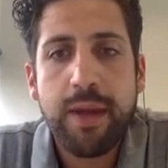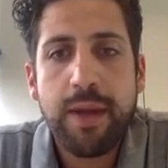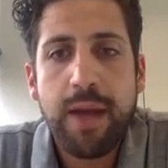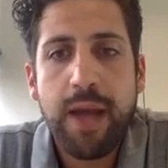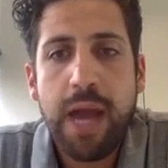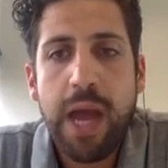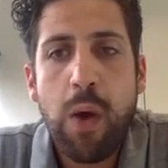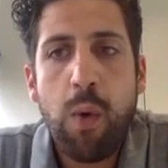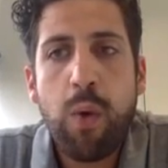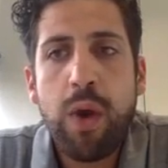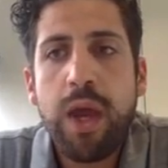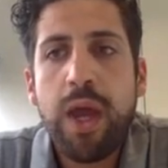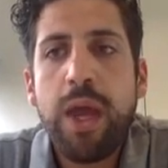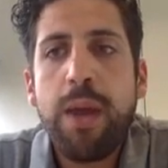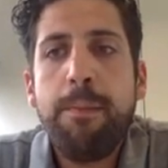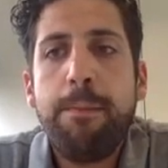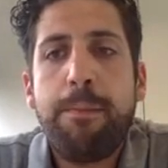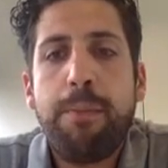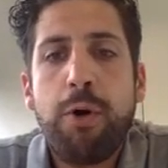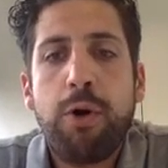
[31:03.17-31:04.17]
and we
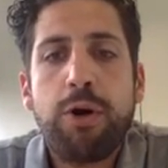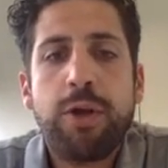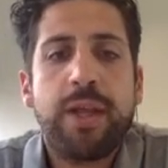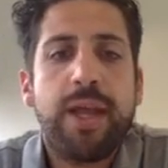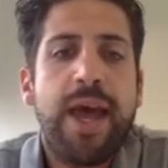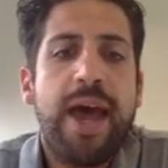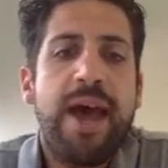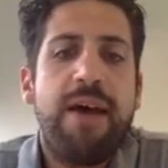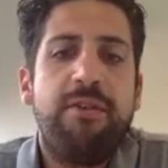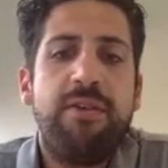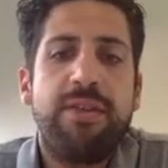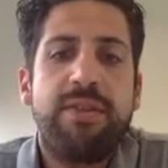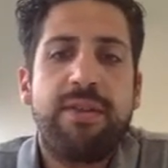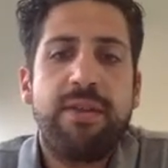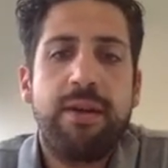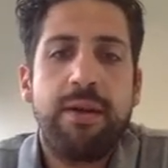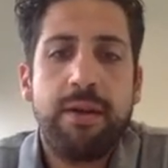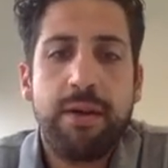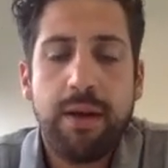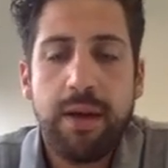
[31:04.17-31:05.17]
import
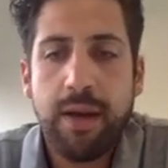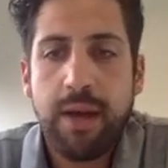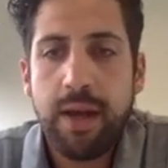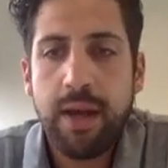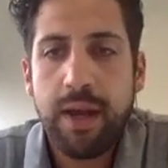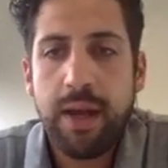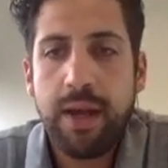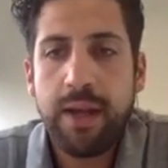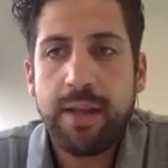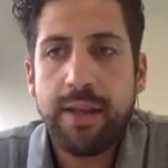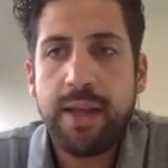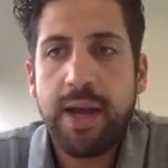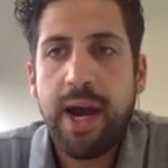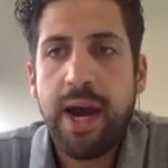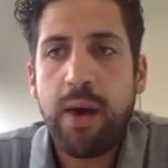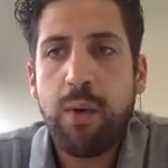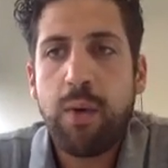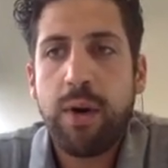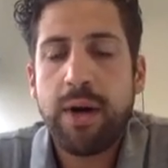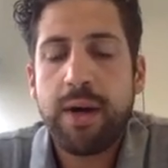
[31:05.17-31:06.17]
everything in
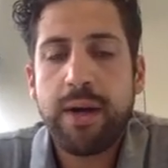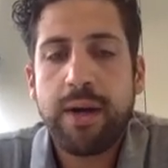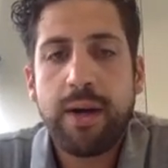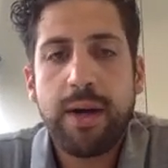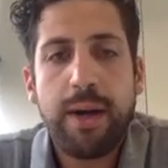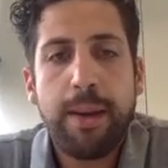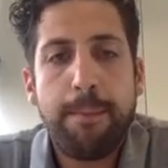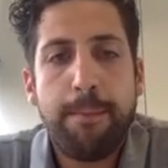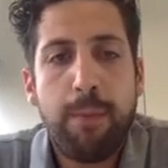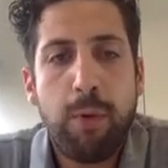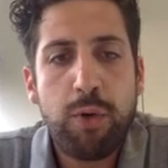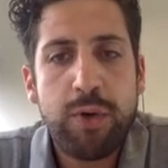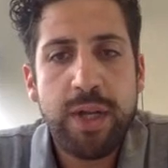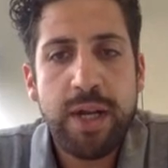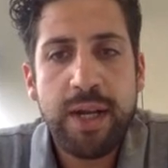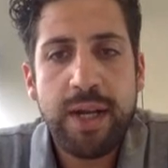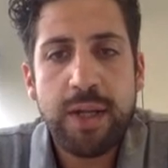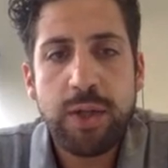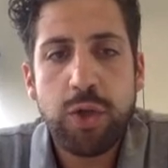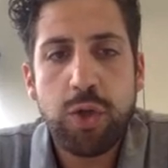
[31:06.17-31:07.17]
our
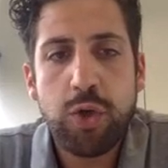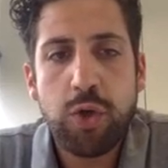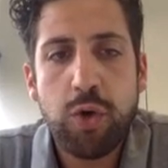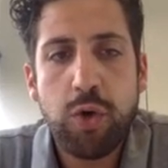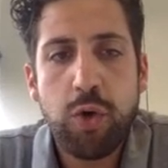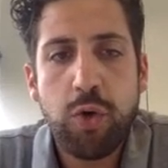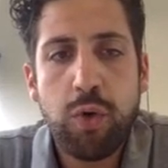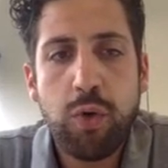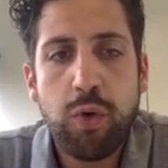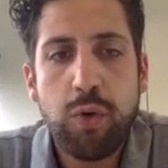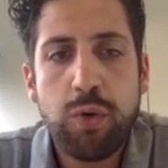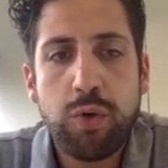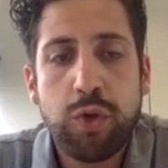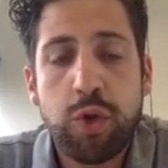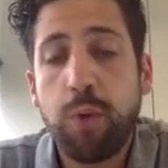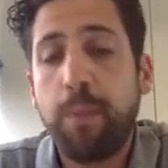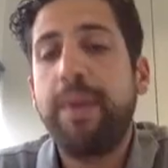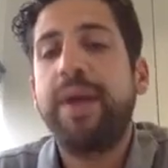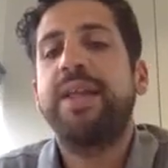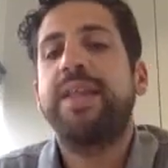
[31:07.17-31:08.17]
modeling to
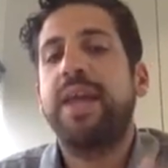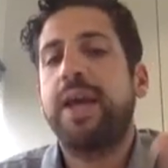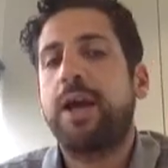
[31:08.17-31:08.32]
make the